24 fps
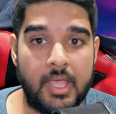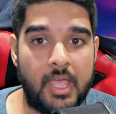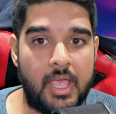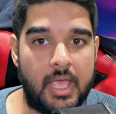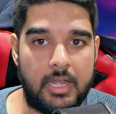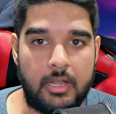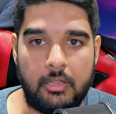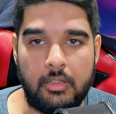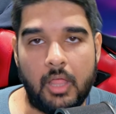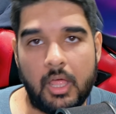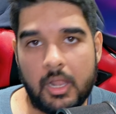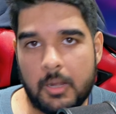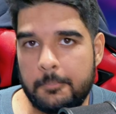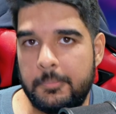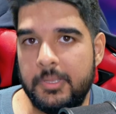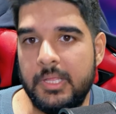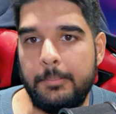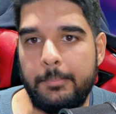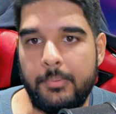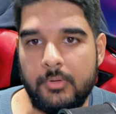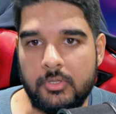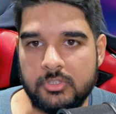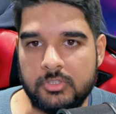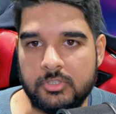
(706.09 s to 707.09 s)
And a lot of
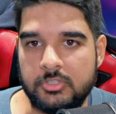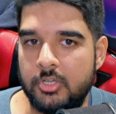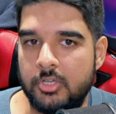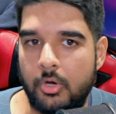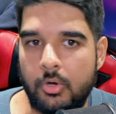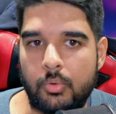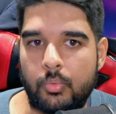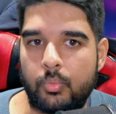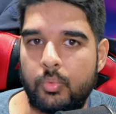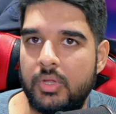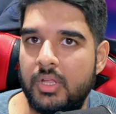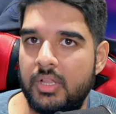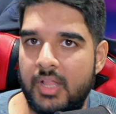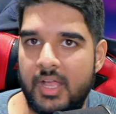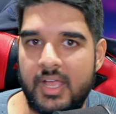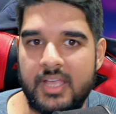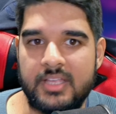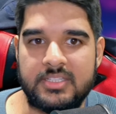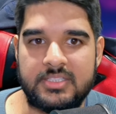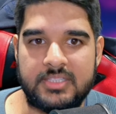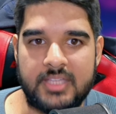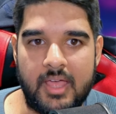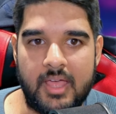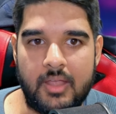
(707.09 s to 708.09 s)
people don't
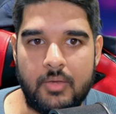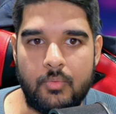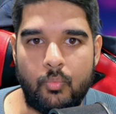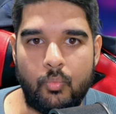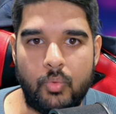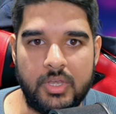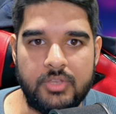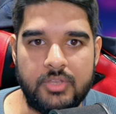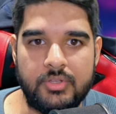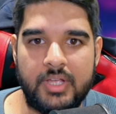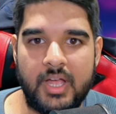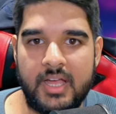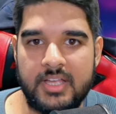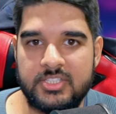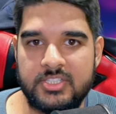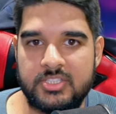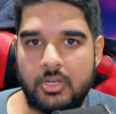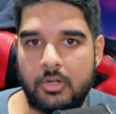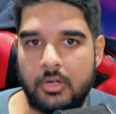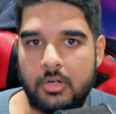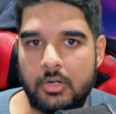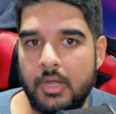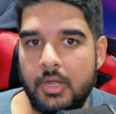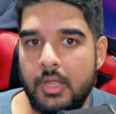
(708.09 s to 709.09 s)
realize that when you guys
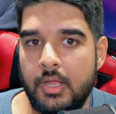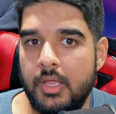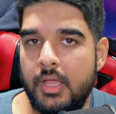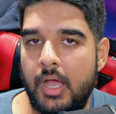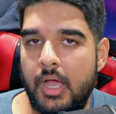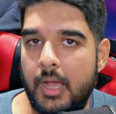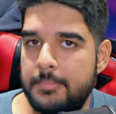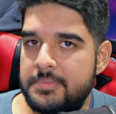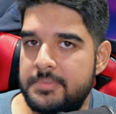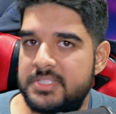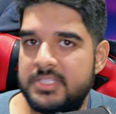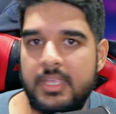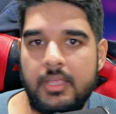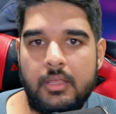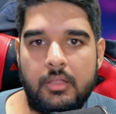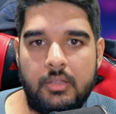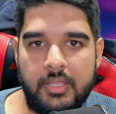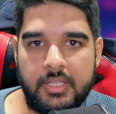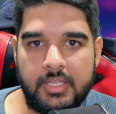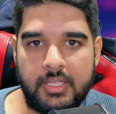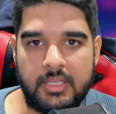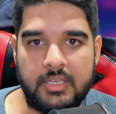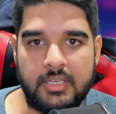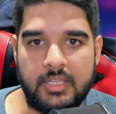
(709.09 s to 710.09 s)
are
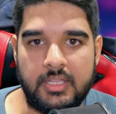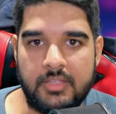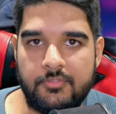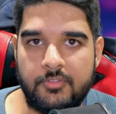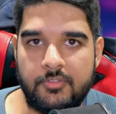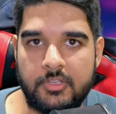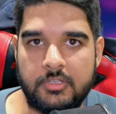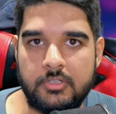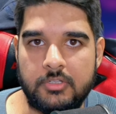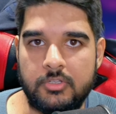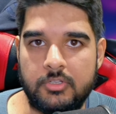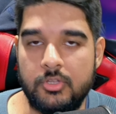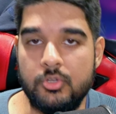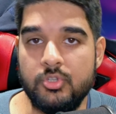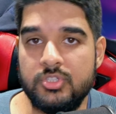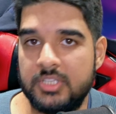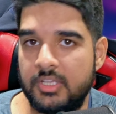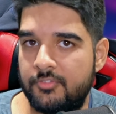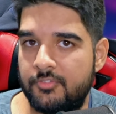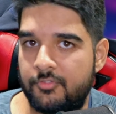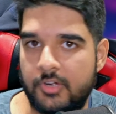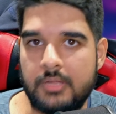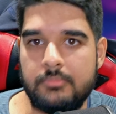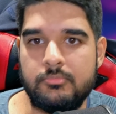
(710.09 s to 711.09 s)
upscaling and even
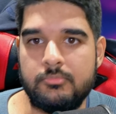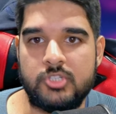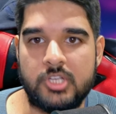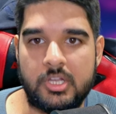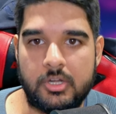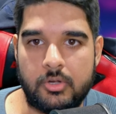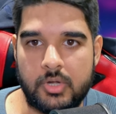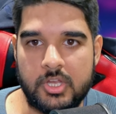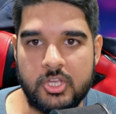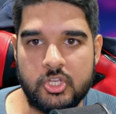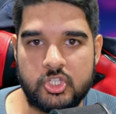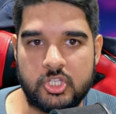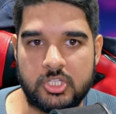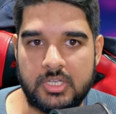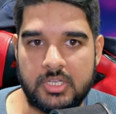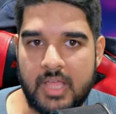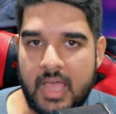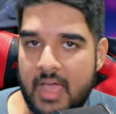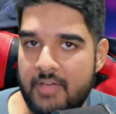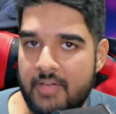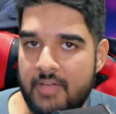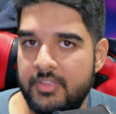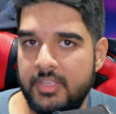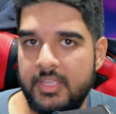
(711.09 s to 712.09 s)
using frame generation,
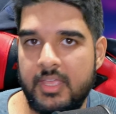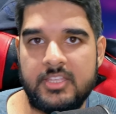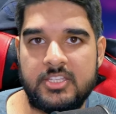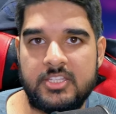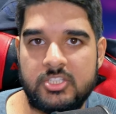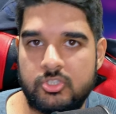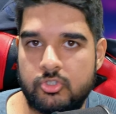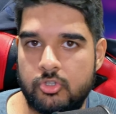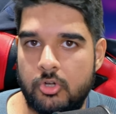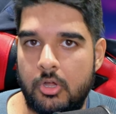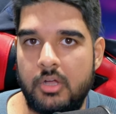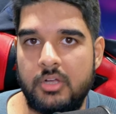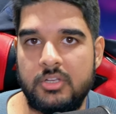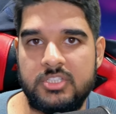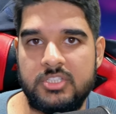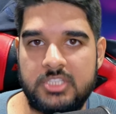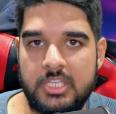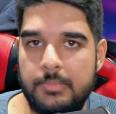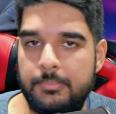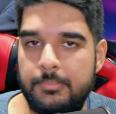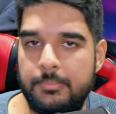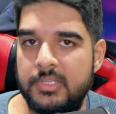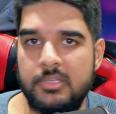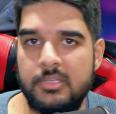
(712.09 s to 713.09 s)
having a strong
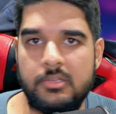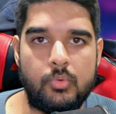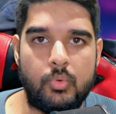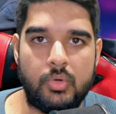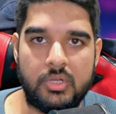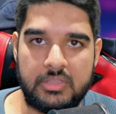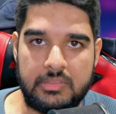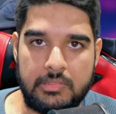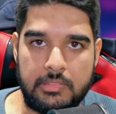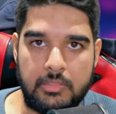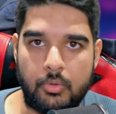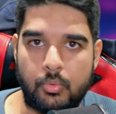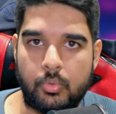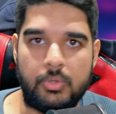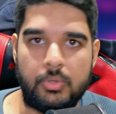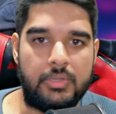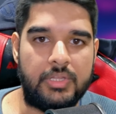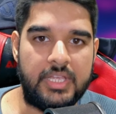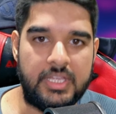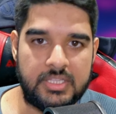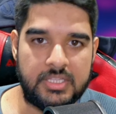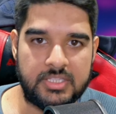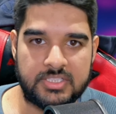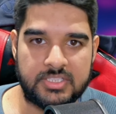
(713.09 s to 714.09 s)
C P U with lower
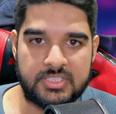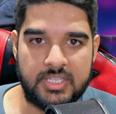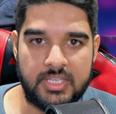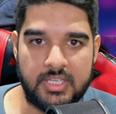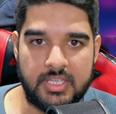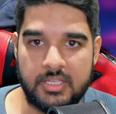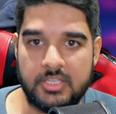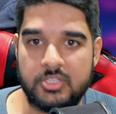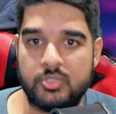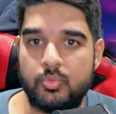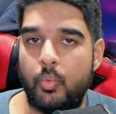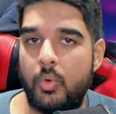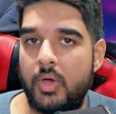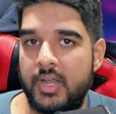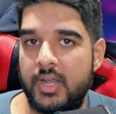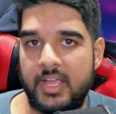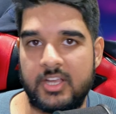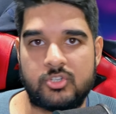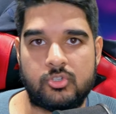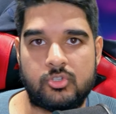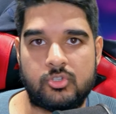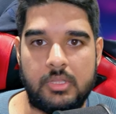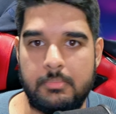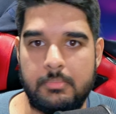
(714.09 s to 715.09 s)
latency is what
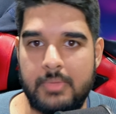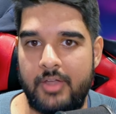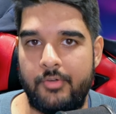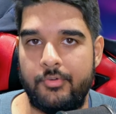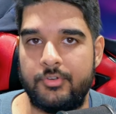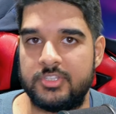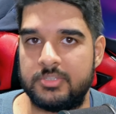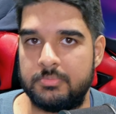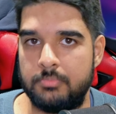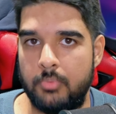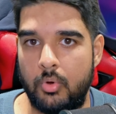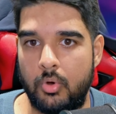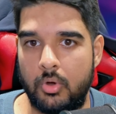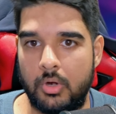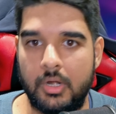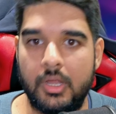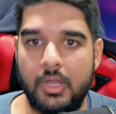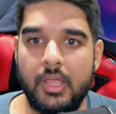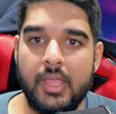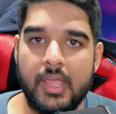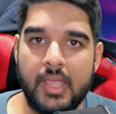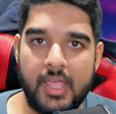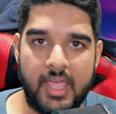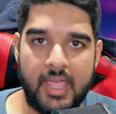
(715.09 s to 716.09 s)
actually matters more,
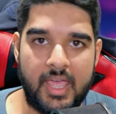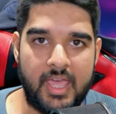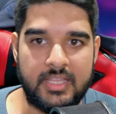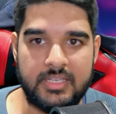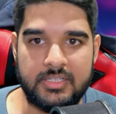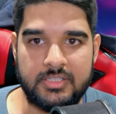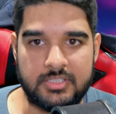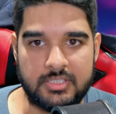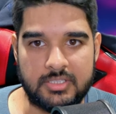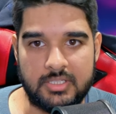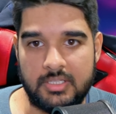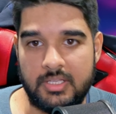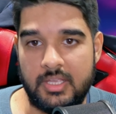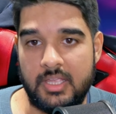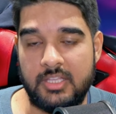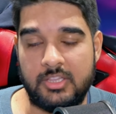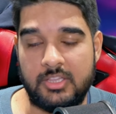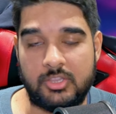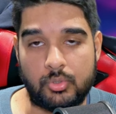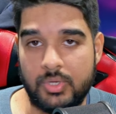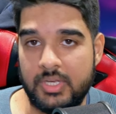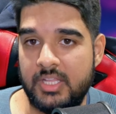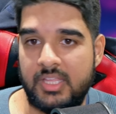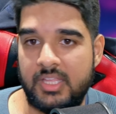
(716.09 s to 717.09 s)
and a
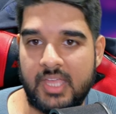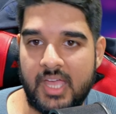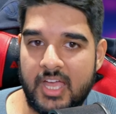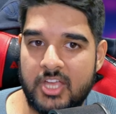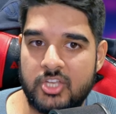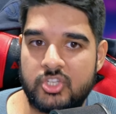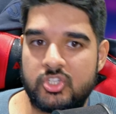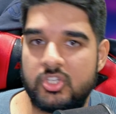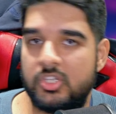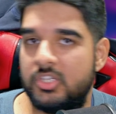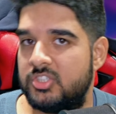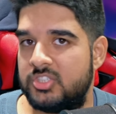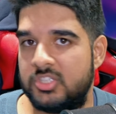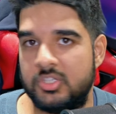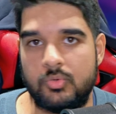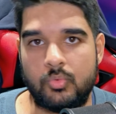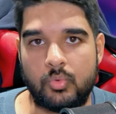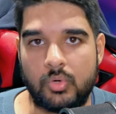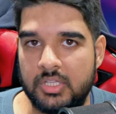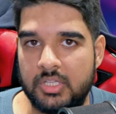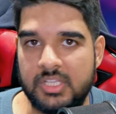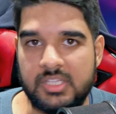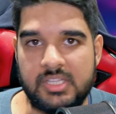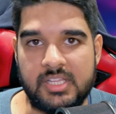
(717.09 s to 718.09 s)
three D cache isn't
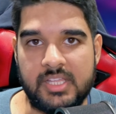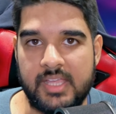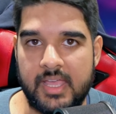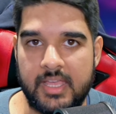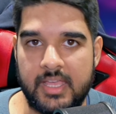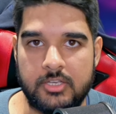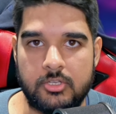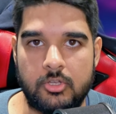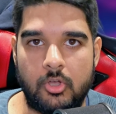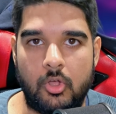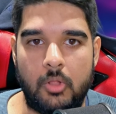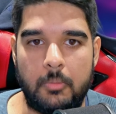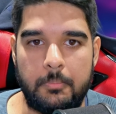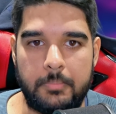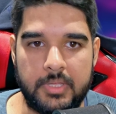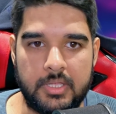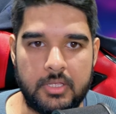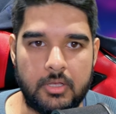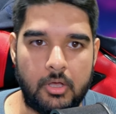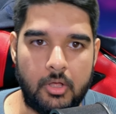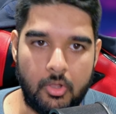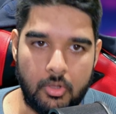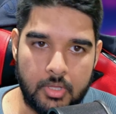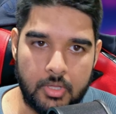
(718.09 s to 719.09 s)
really the end-all
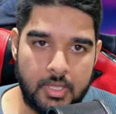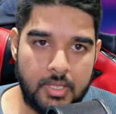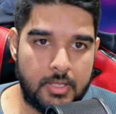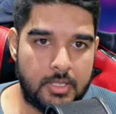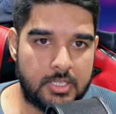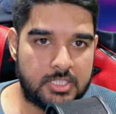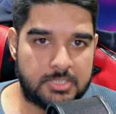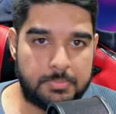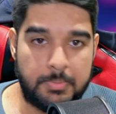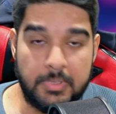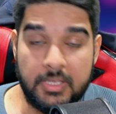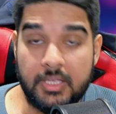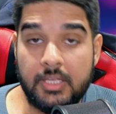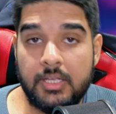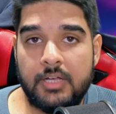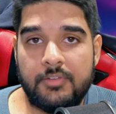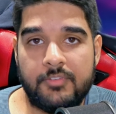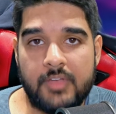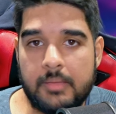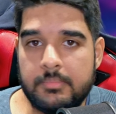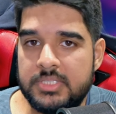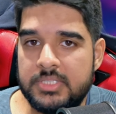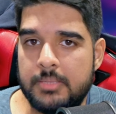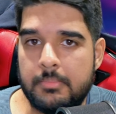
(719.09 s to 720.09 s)
be-all. Speaking of
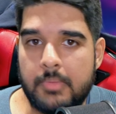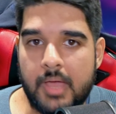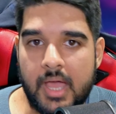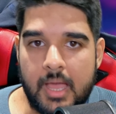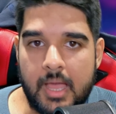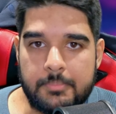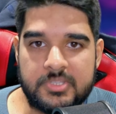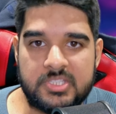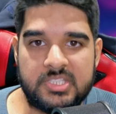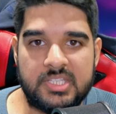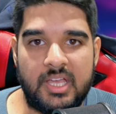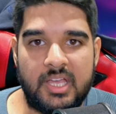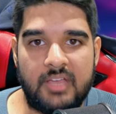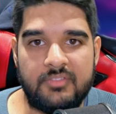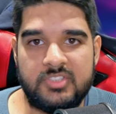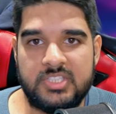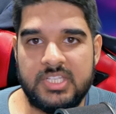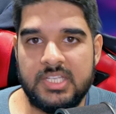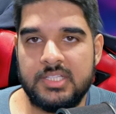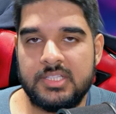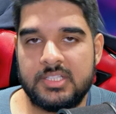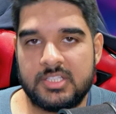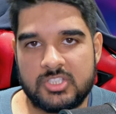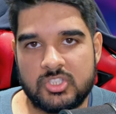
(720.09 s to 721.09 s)
empty maps, I've
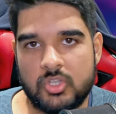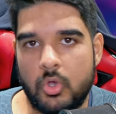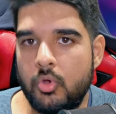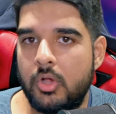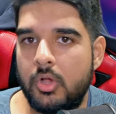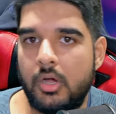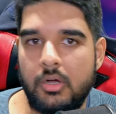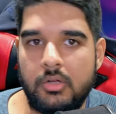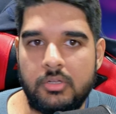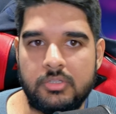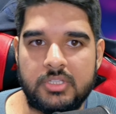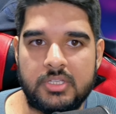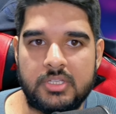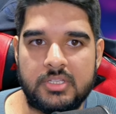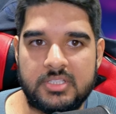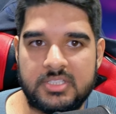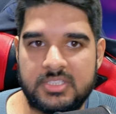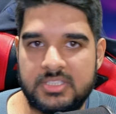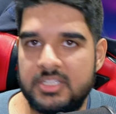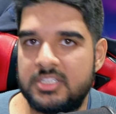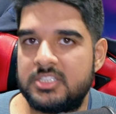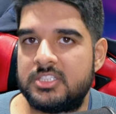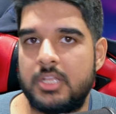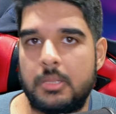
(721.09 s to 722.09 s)
seen the so-called
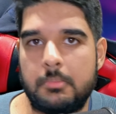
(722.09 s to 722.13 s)
system